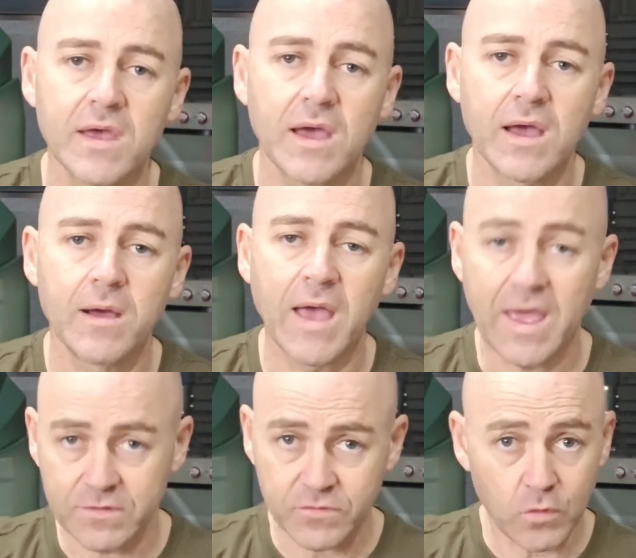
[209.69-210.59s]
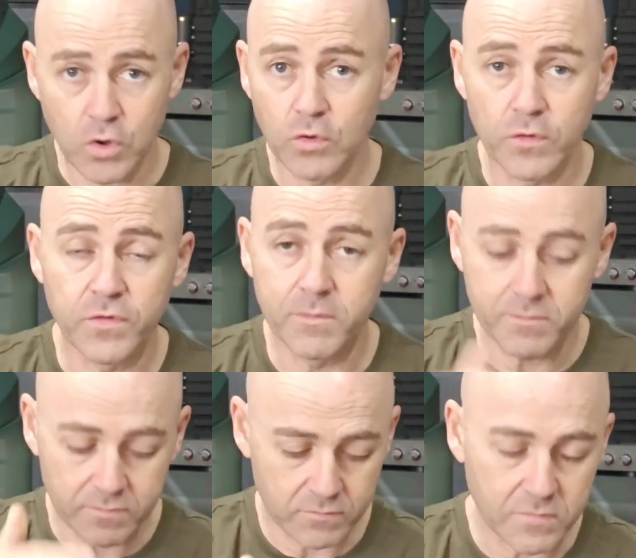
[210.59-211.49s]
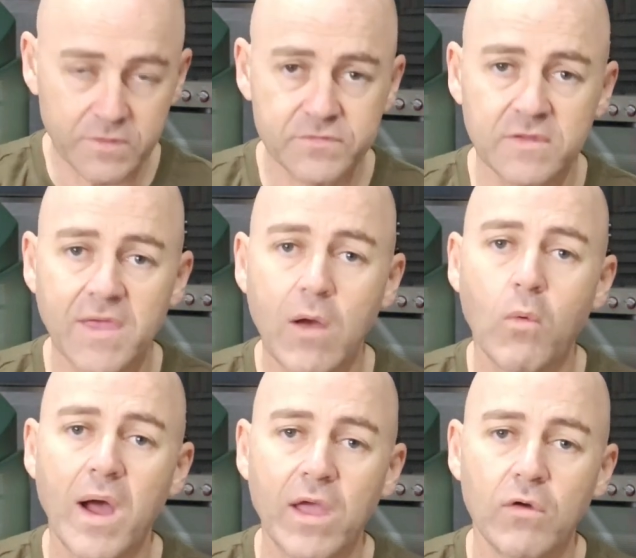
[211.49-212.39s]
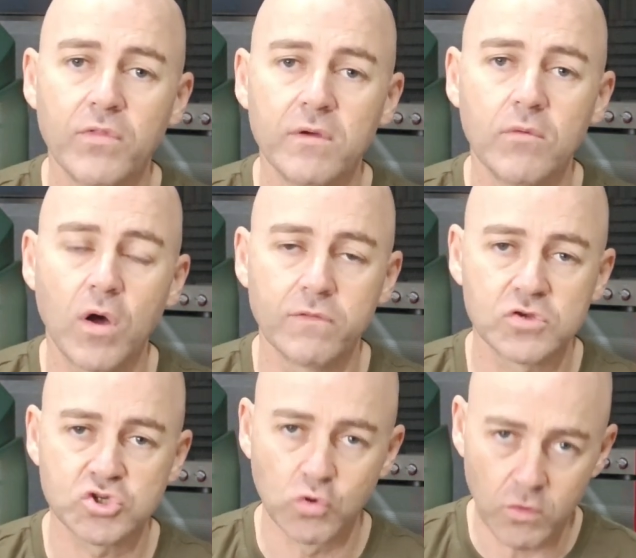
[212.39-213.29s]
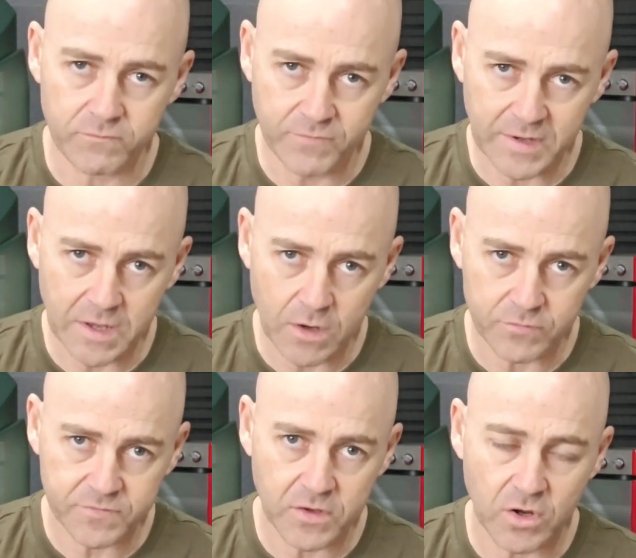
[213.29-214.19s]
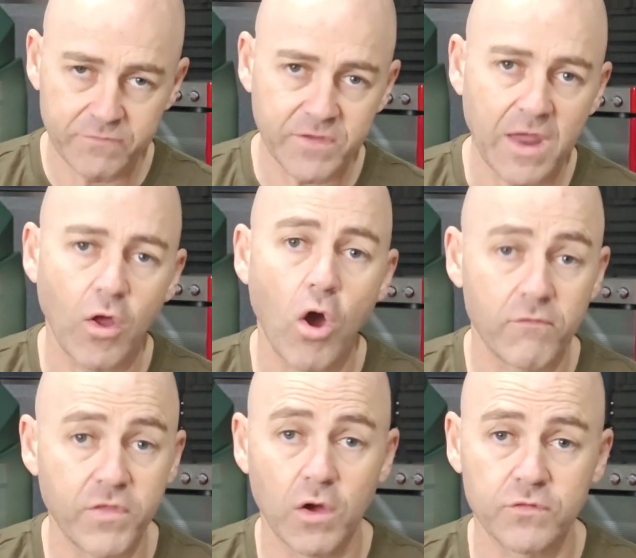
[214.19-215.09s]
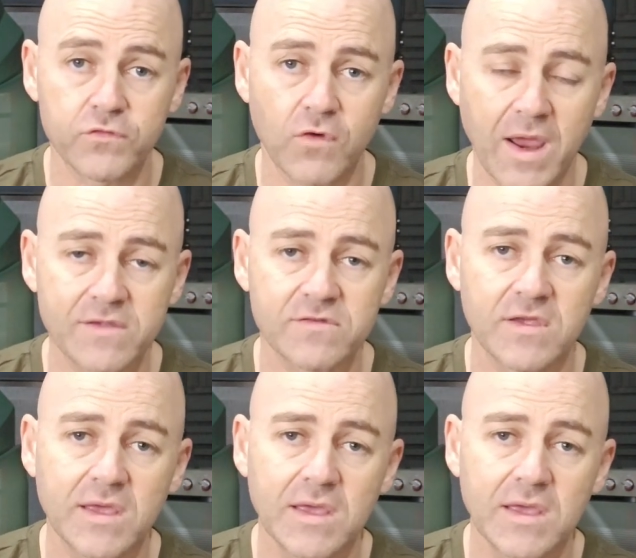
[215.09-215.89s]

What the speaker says: As you heard them listed that way on the short videos that I've done of those tracks.